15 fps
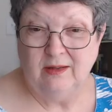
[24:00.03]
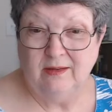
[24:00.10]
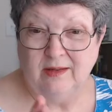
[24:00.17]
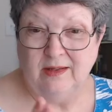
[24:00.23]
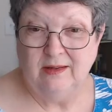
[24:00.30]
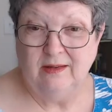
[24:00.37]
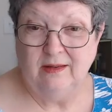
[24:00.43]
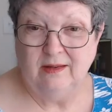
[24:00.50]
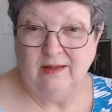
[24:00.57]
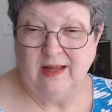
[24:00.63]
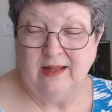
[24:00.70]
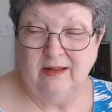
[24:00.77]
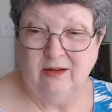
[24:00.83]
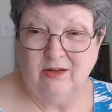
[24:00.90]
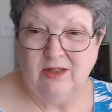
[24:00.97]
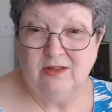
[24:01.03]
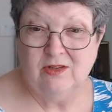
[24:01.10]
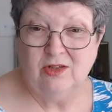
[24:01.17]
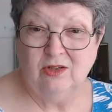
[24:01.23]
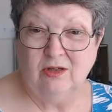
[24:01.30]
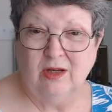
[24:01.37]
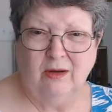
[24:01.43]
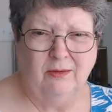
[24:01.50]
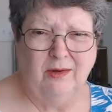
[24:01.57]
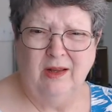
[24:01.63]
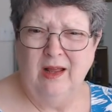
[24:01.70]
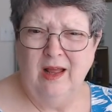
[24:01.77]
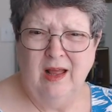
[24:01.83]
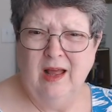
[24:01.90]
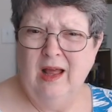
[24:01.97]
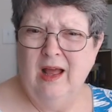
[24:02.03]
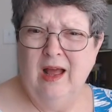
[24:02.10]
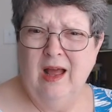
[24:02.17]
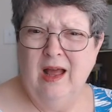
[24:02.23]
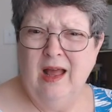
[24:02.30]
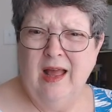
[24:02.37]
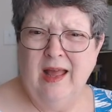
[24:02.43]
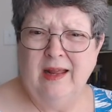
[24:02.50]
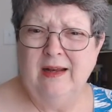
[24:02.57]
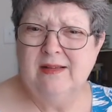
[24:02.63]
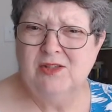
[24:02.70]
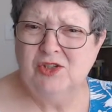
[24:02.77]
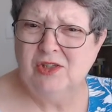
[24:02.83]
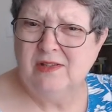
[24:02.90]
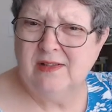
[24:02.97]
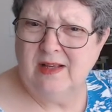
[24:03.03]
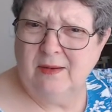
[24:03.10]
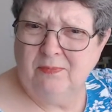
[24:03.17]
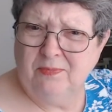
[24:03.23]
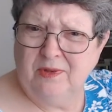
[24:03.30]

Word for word: and then how long it took. Oh, and it's just up